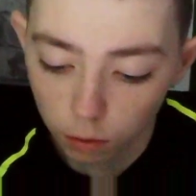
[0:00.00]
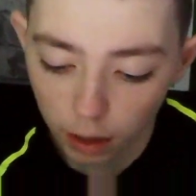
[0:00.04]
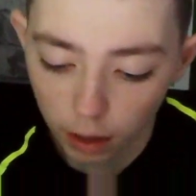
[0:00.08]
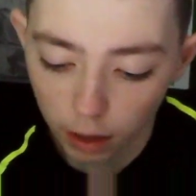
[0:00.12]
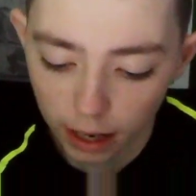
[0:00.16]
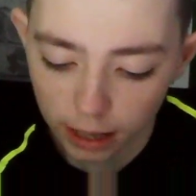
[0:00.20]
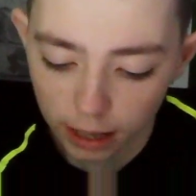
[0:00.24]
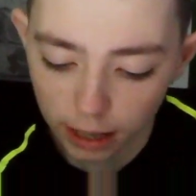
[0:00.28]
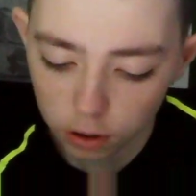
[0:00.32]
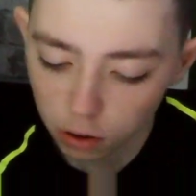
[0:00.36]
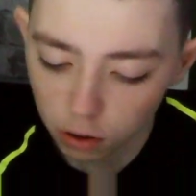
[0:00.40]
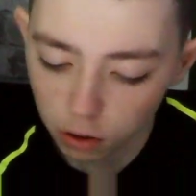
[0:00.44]

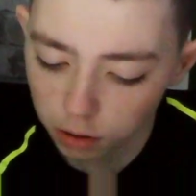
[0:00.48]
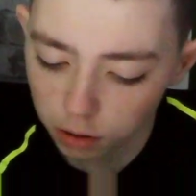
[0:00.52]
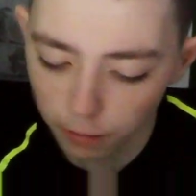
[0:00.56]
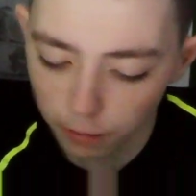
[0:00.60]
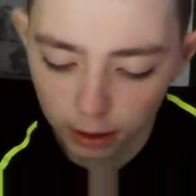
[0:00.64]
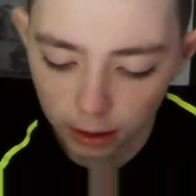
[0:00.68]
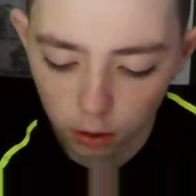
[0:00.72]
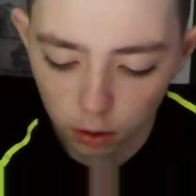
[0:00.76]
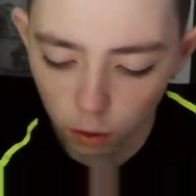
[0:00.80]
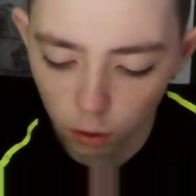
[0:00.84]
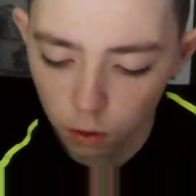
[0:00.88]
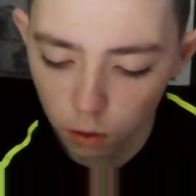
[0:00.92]
George
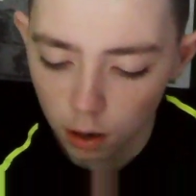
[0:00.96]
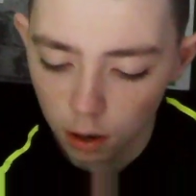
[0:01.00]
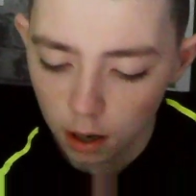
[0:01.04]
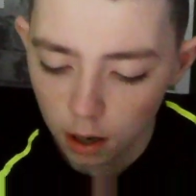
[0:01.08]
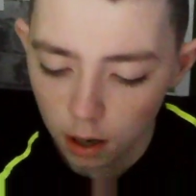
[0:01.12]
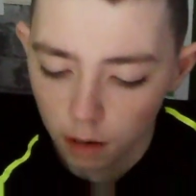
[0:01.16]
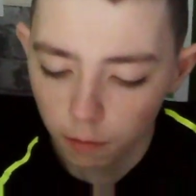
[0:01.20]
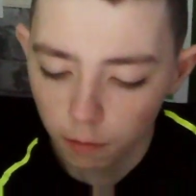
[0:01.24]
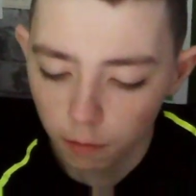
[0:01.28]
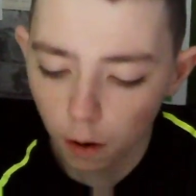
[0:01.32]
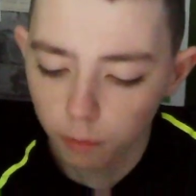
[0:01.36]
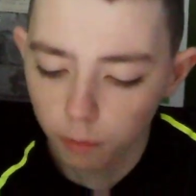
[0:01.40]
Michael
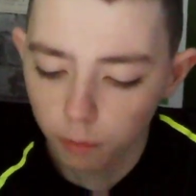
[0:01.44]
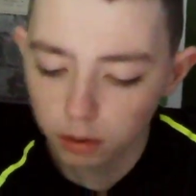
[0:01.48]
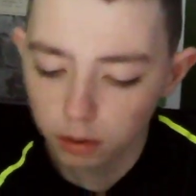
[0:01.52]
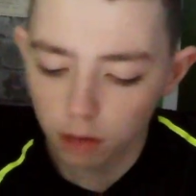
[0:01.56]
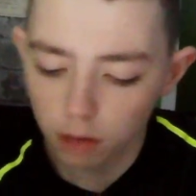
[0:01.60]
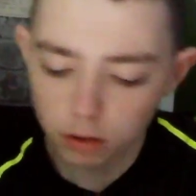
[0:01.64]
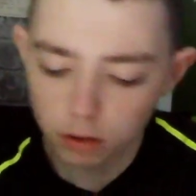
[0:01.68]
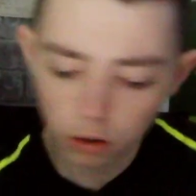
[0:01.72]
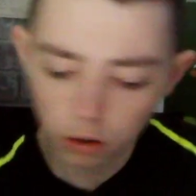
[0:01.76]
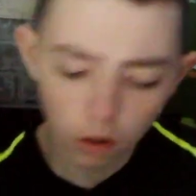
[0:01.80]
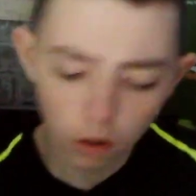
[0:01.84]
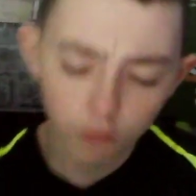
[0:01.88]
pops up, it's
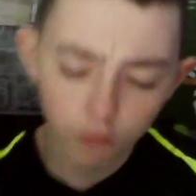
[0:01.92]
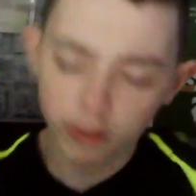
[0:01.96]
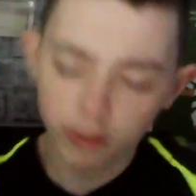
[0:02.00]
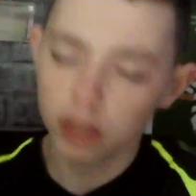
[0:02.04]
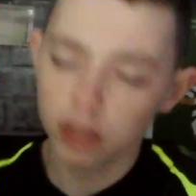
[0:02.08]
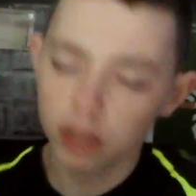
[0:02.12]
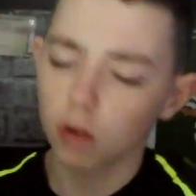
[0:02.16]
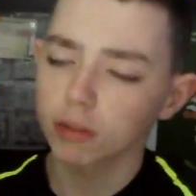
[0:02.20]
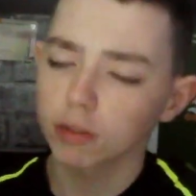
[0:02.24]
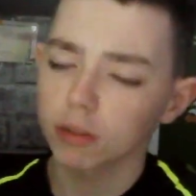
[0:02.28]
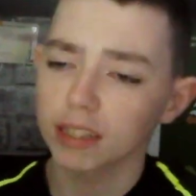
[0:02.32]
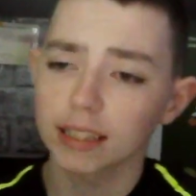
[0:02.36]
a lovely
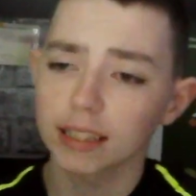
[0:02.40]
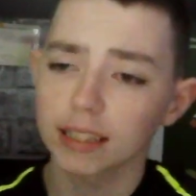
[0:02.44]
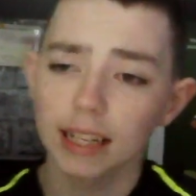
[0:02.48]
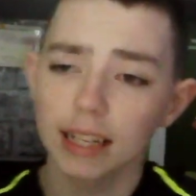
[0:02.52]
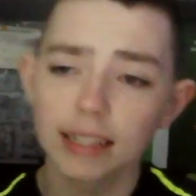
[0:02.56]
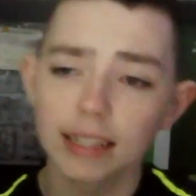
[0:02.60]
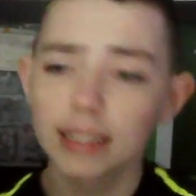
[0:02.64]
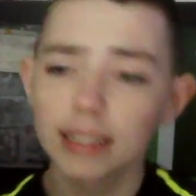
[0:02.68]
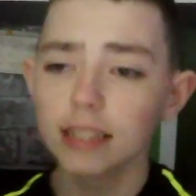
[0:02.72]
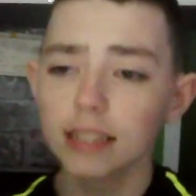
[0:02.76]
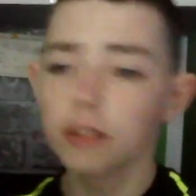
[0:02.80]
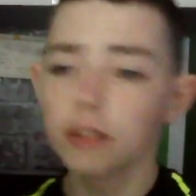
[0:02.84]
cross, as I said,
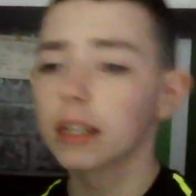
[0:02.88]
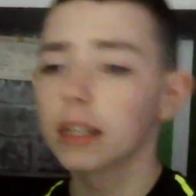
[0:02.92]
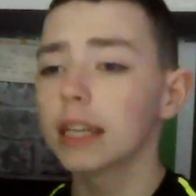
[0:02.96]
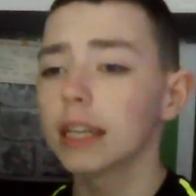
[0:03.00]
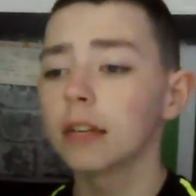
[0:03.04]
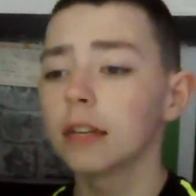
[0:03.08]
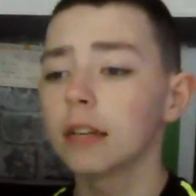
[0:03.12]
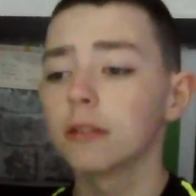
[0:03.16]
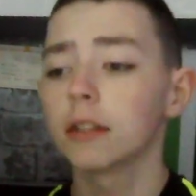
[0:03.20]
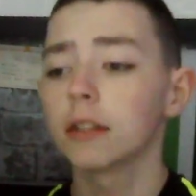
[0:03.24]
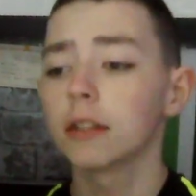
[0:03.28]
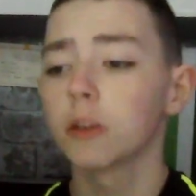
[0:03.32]
Tierney
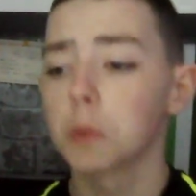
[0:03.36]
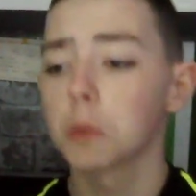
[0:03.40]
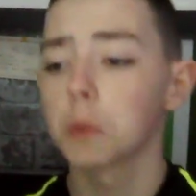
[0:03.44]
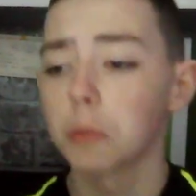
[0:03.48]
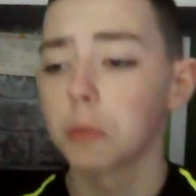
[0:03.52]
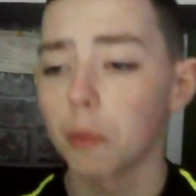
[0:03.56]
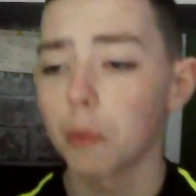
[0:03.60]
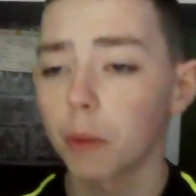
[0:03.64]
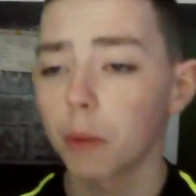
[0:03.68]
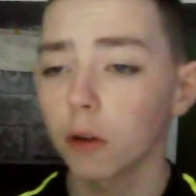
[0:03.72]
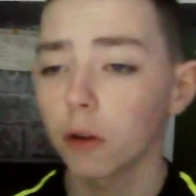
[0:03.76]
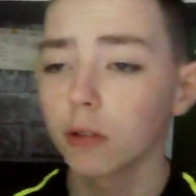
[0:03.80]
would
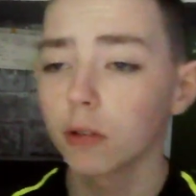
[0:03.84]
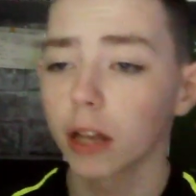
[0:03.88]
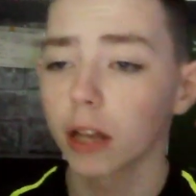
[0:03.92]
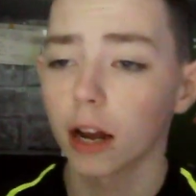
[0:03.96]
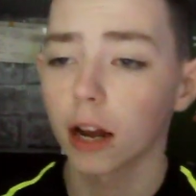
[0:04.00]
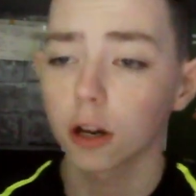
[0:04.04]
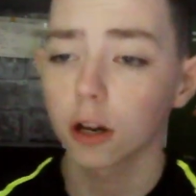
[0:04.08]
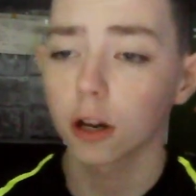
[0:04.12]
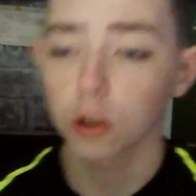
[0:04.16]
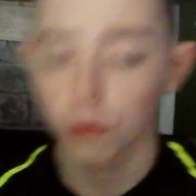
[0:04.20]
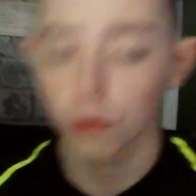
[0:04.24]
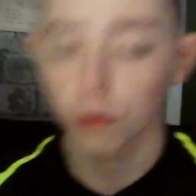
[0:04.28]
be proud of
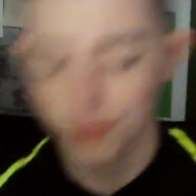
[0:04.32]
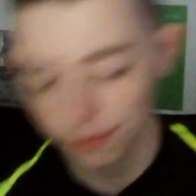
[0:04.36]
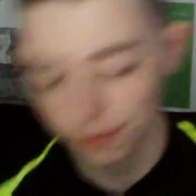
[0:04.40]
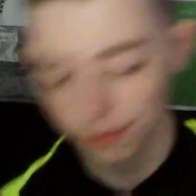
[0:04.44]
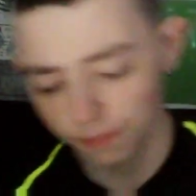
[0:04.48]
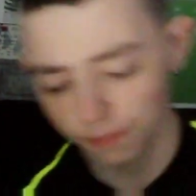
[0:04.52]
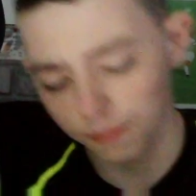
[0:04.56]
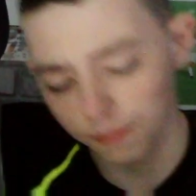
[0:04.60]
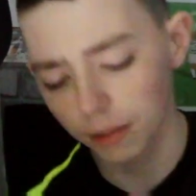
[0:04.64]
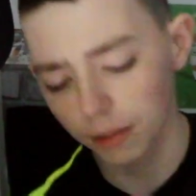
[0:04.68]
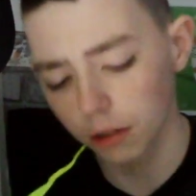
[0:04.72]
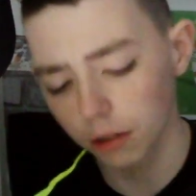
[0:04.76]
that cross
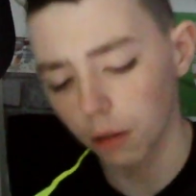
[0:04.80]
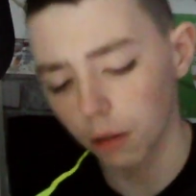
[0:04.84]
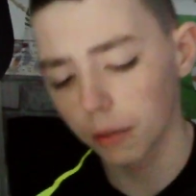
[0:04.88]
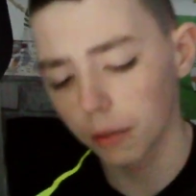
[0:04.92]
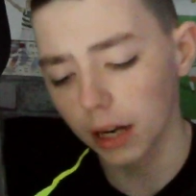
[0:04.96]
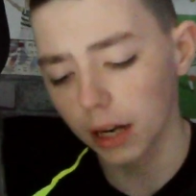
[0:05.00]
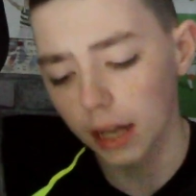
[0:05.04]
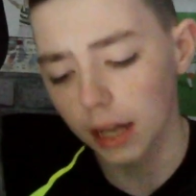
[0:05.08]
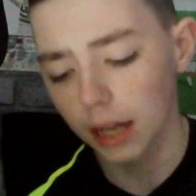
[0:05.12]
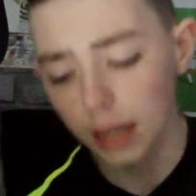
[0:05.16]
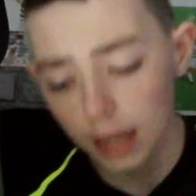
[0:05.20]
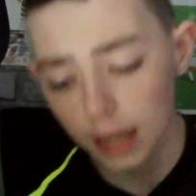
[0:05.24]
from
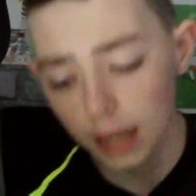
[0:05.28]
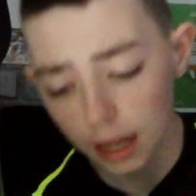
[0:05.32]
Montgomery,